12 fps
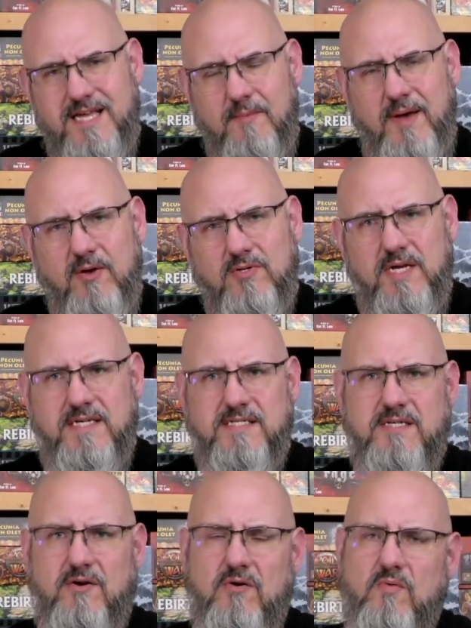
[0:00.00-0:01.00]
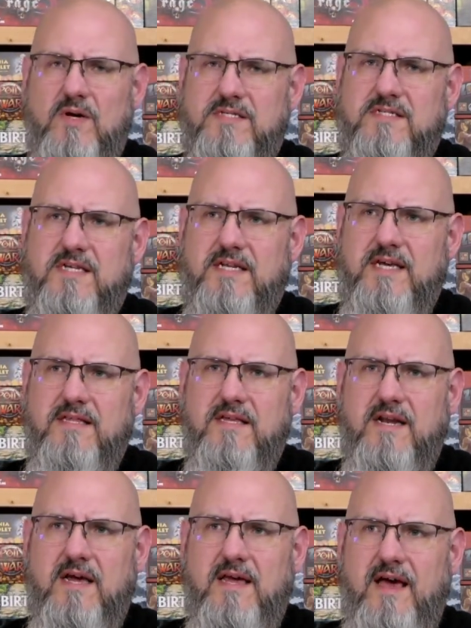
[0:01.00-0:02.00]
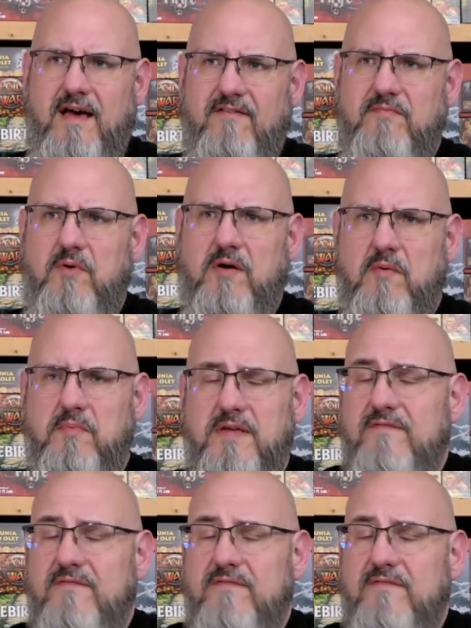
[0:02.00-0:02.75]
about Dice Tower West today than I have probably.